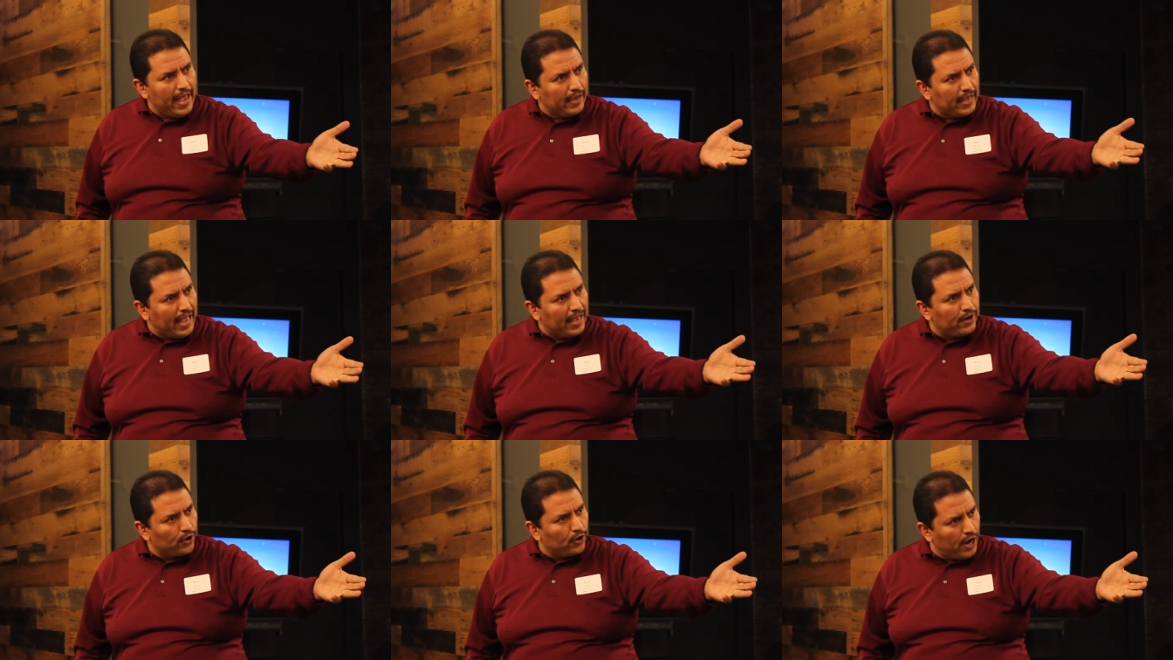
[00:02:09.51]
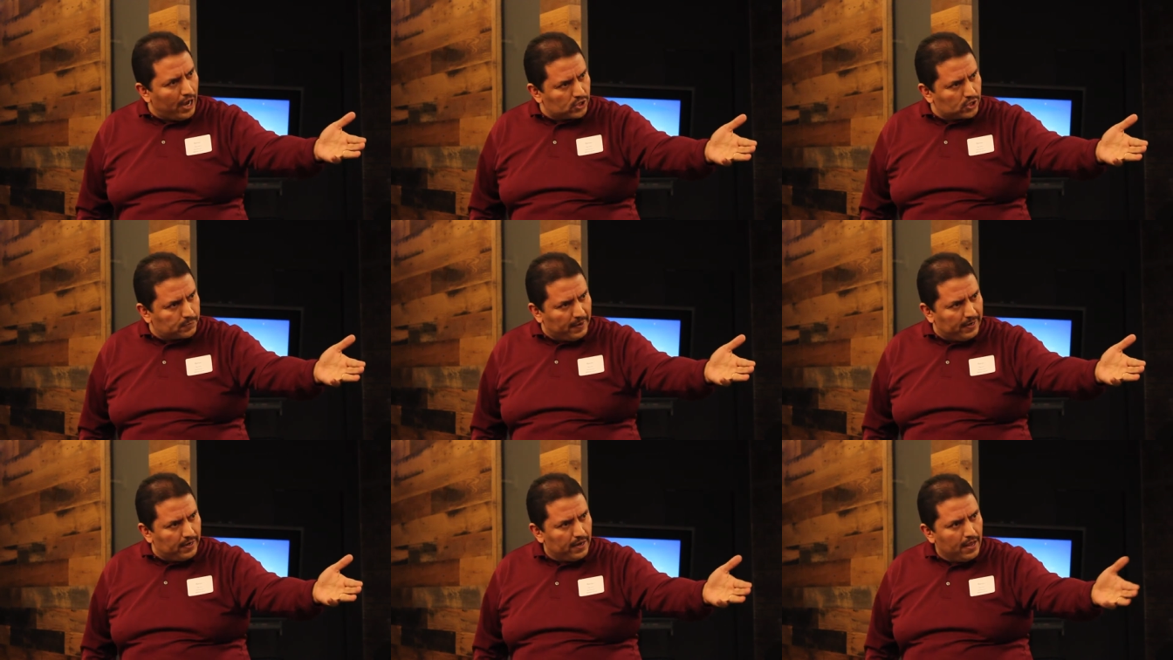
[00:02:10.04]
and her
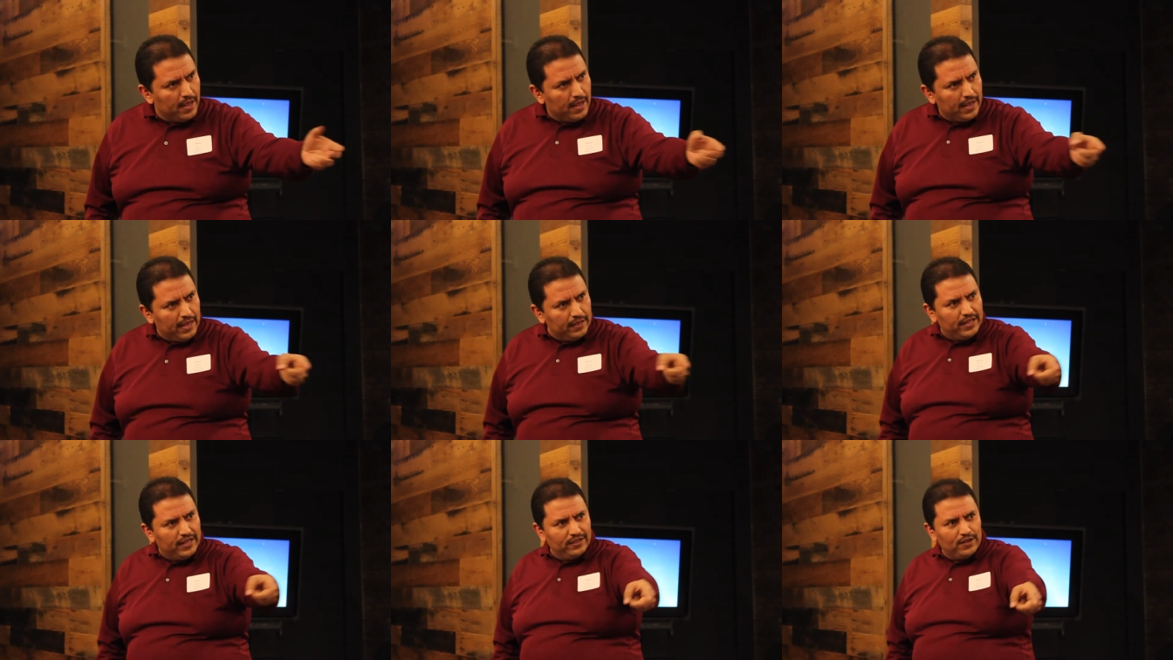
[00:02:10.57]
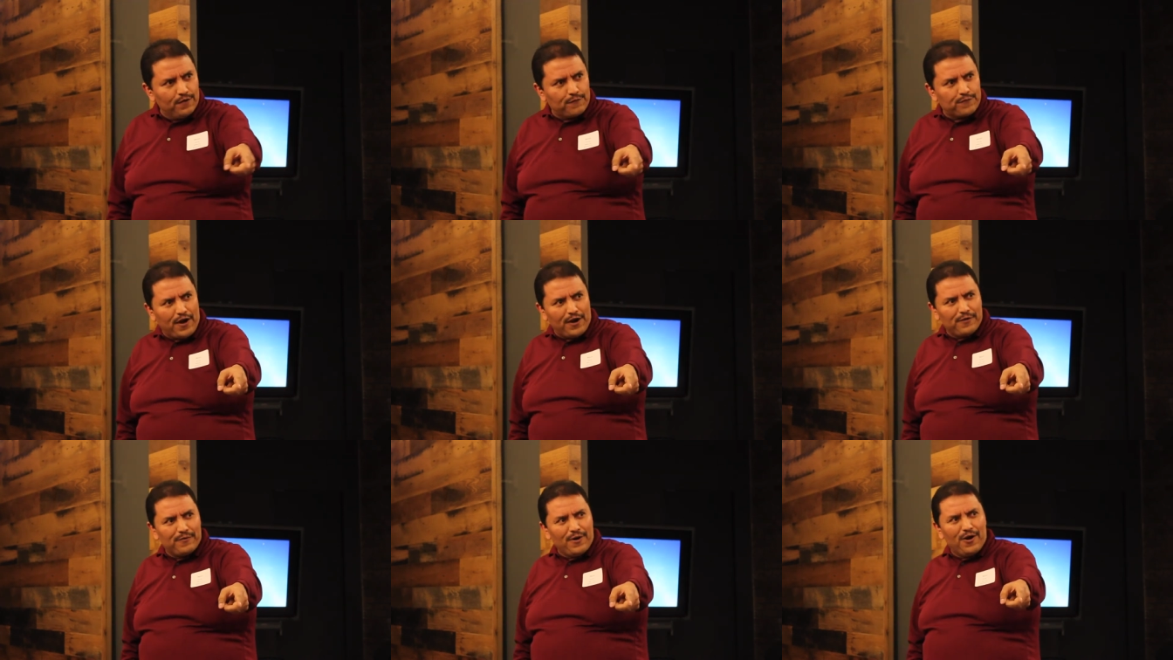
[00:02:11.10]
husband in the
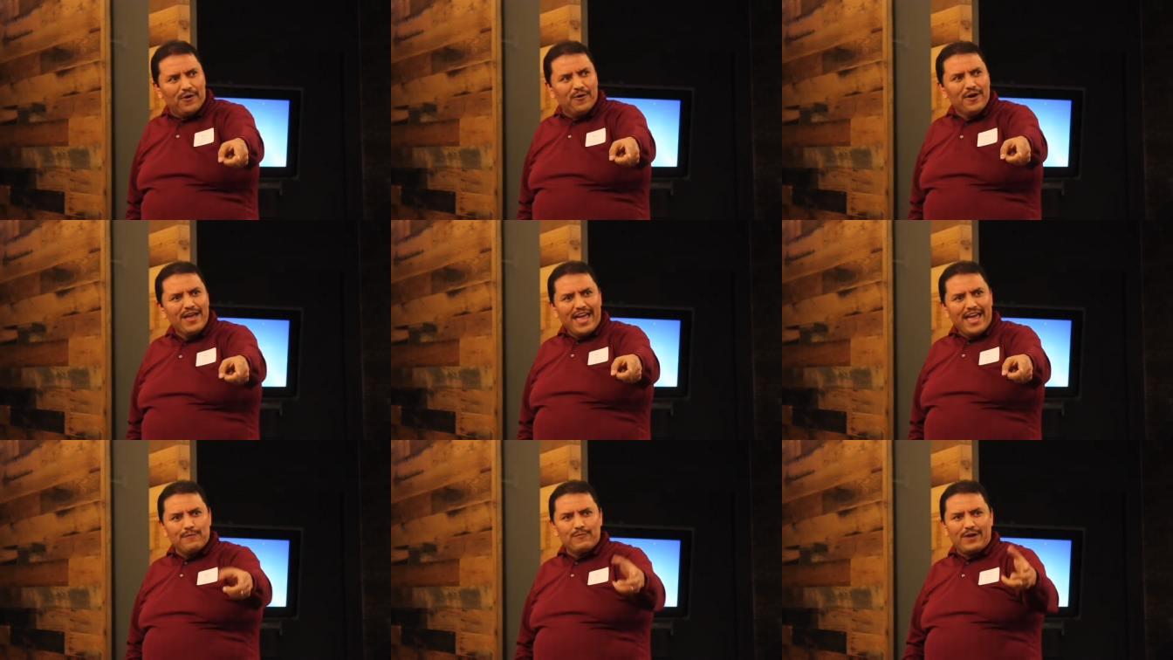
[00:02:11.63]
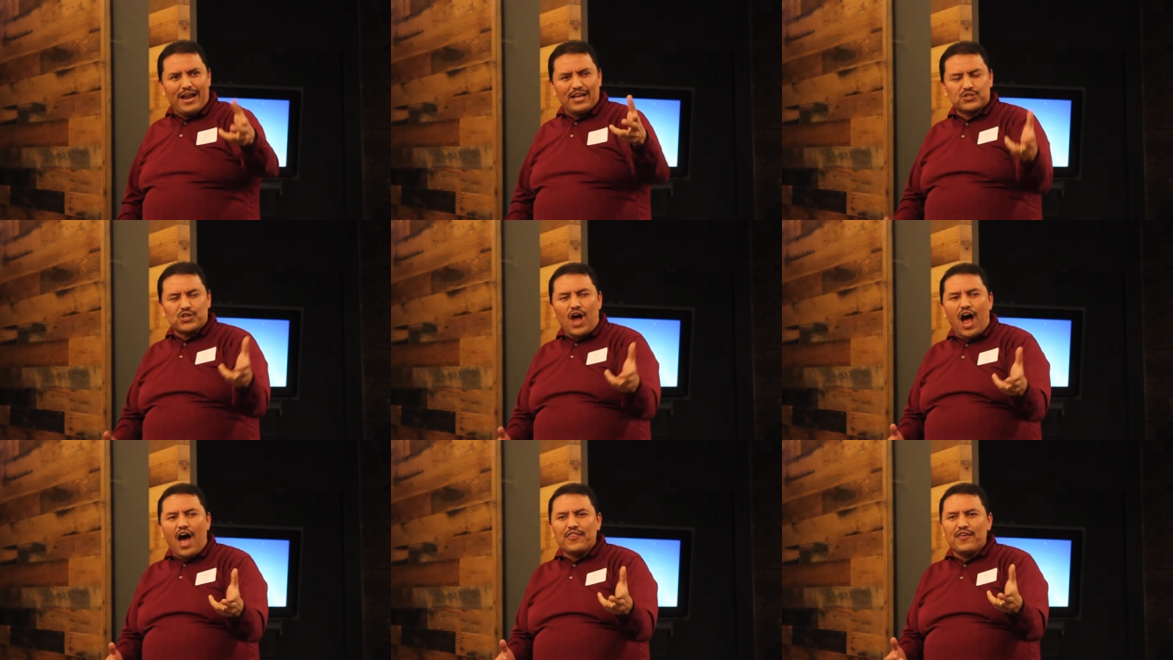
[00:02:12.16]
front row, and when I
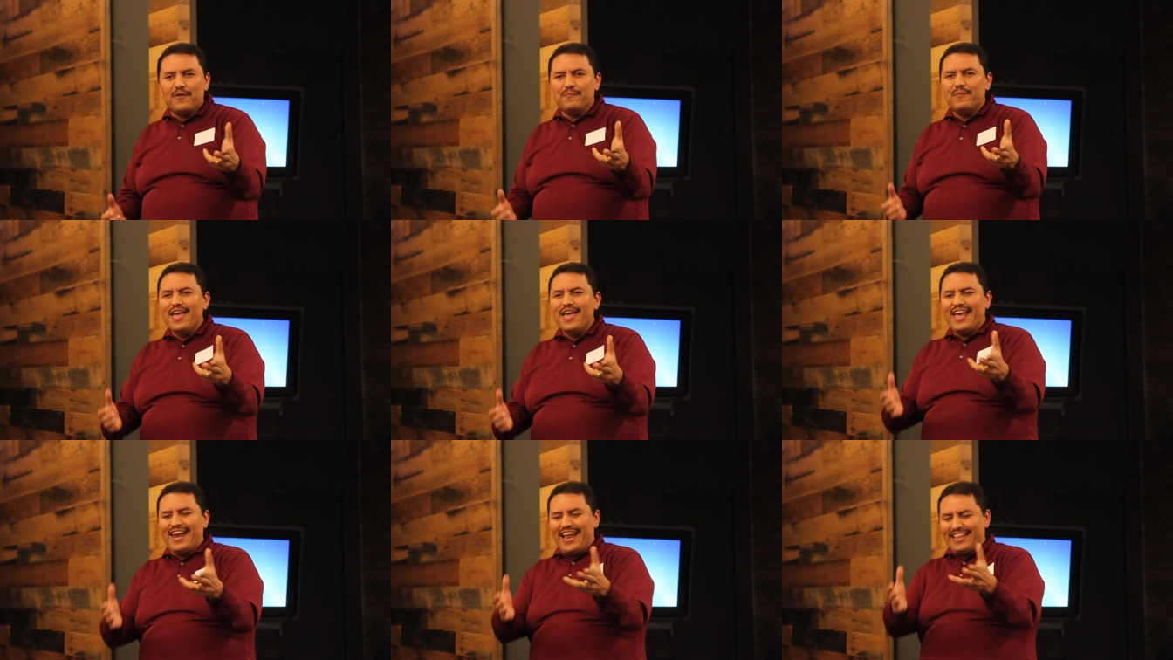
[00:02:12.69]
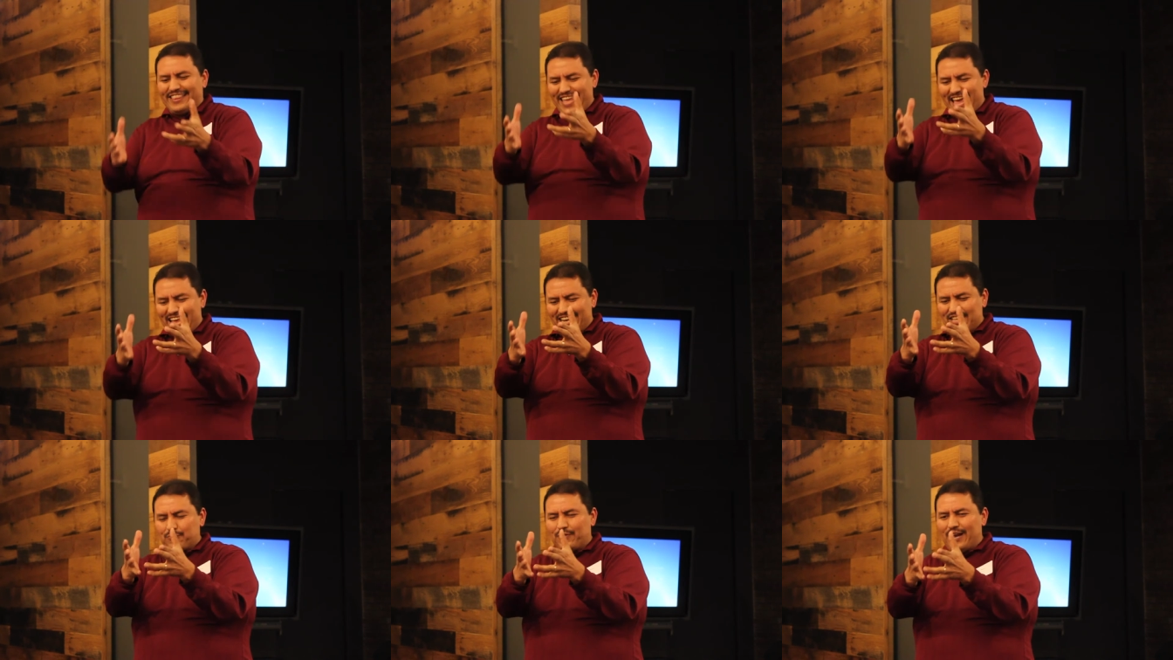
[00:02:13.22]
saw them, and at the
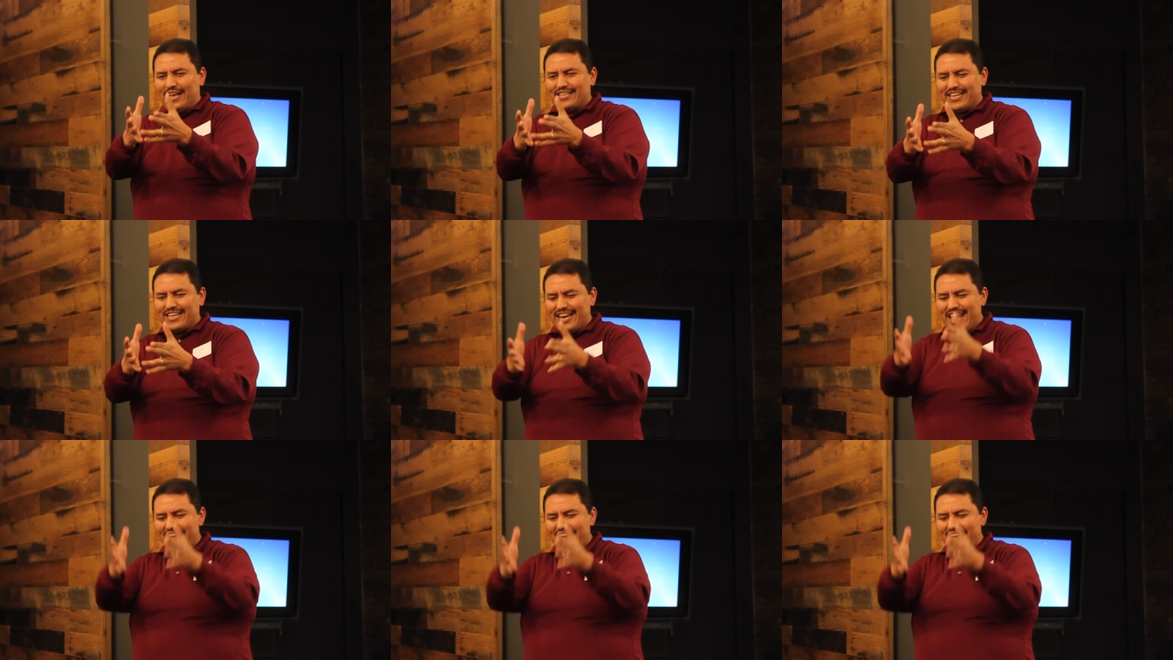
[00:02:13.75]
end is when I said,